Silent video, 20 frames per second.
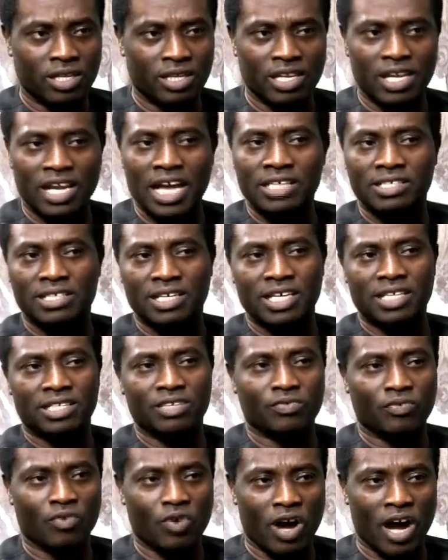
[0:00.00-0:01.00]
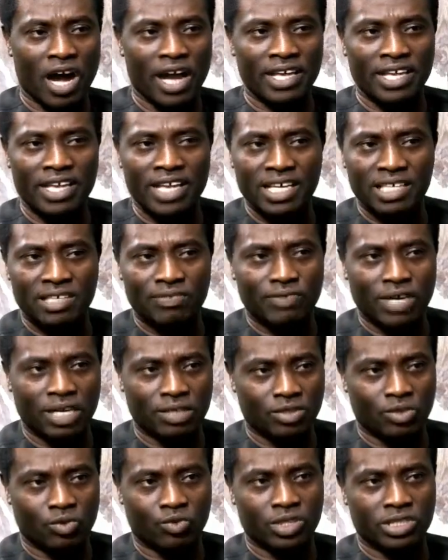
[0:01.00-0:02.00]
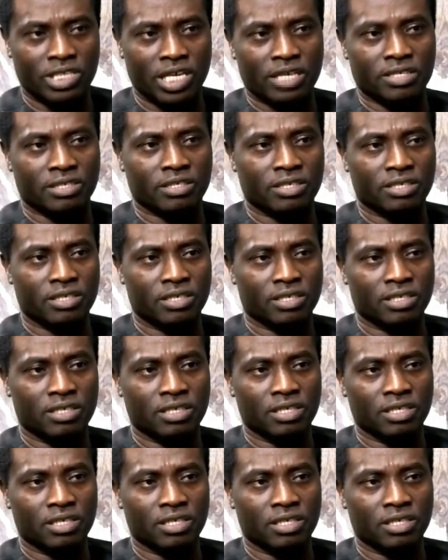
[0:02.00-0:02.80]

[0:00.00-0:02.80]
the last letter for our yes factor was S.